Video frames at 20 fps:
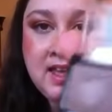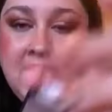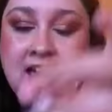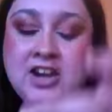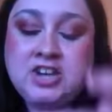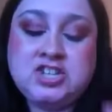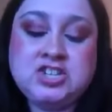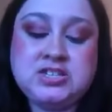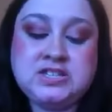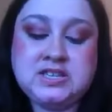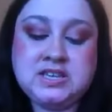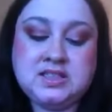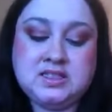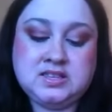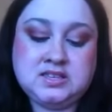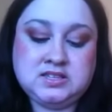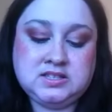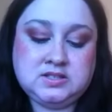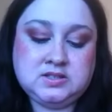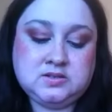And it's just like
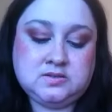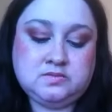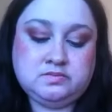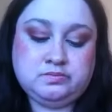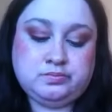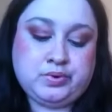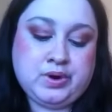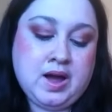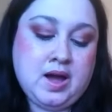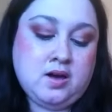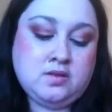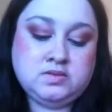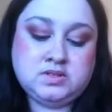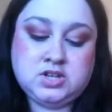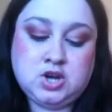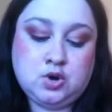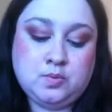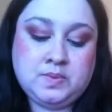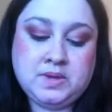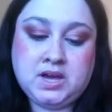this brown
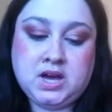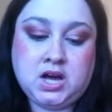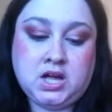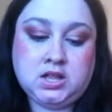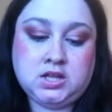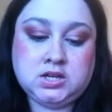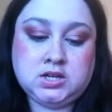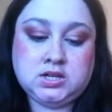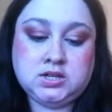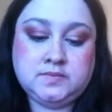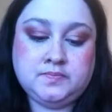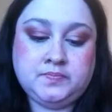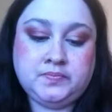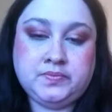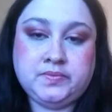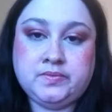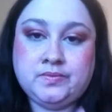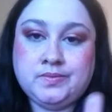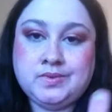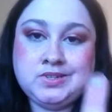taupey color,
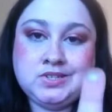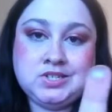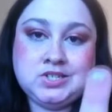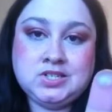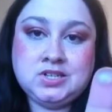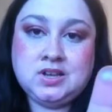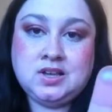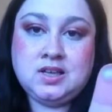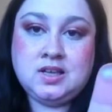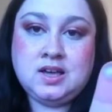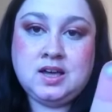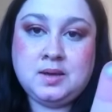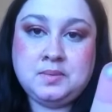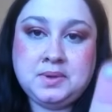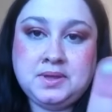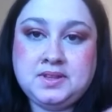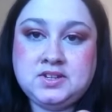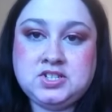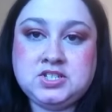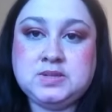which, I
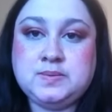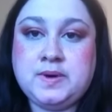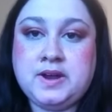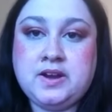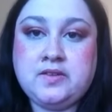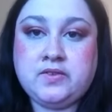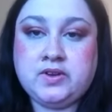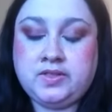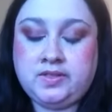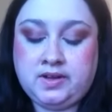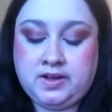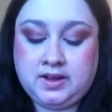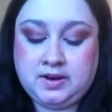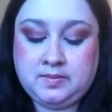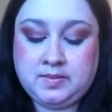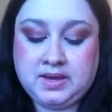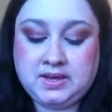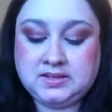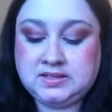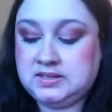mean, just about every
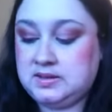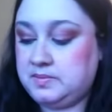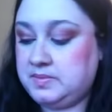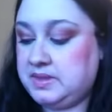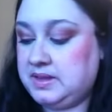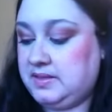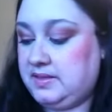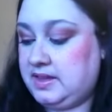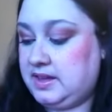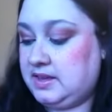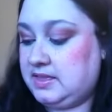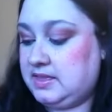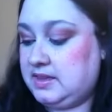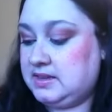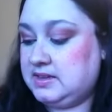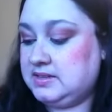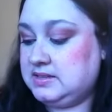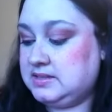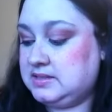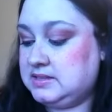line makes something like
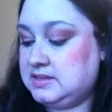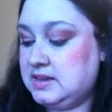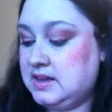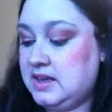this.